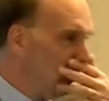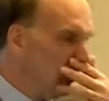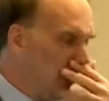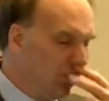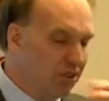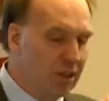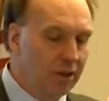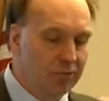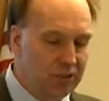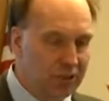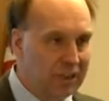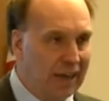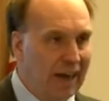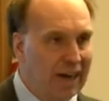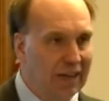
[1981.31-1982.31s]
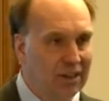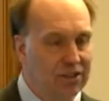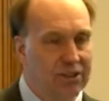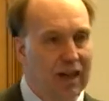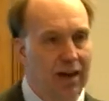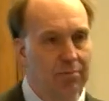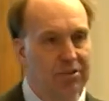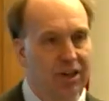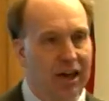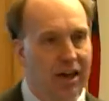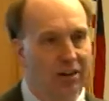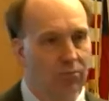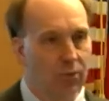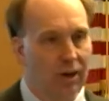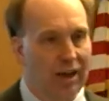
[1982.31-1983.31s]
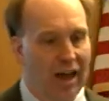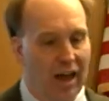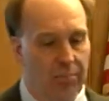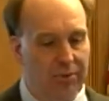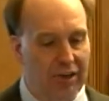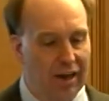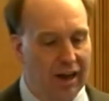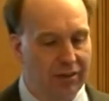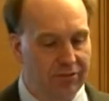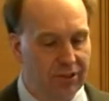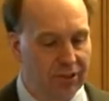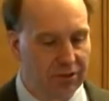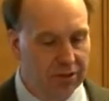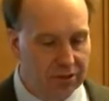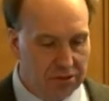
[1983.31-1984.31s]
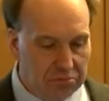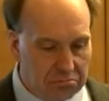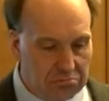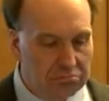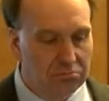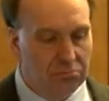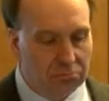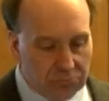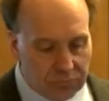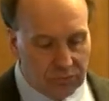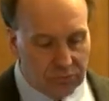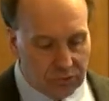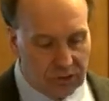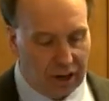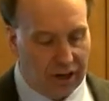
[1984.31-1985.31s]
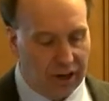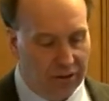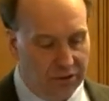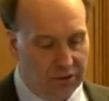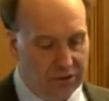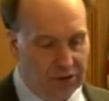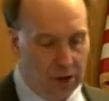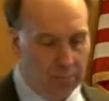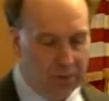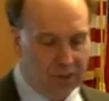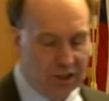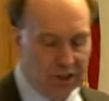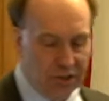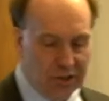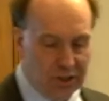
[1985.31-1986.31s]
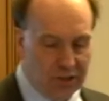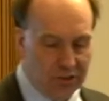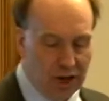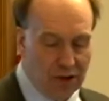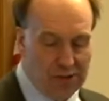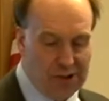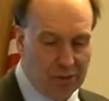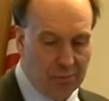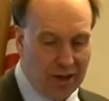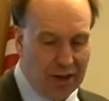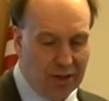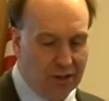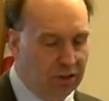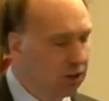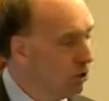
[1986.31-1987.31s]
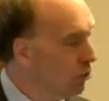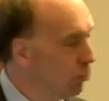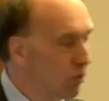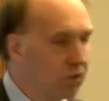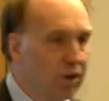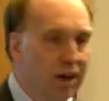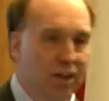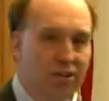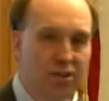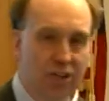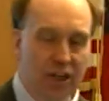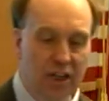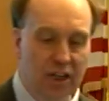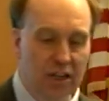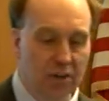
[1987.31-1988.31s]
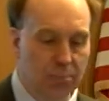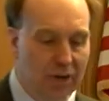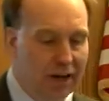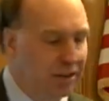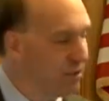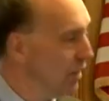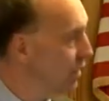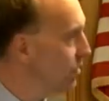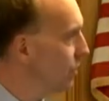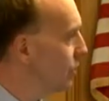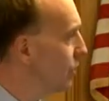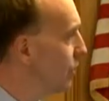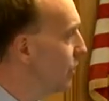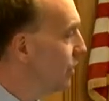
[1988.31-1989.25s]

instead of just getting a snapshot of what happened after uh, some material is already made. We try to study the processes.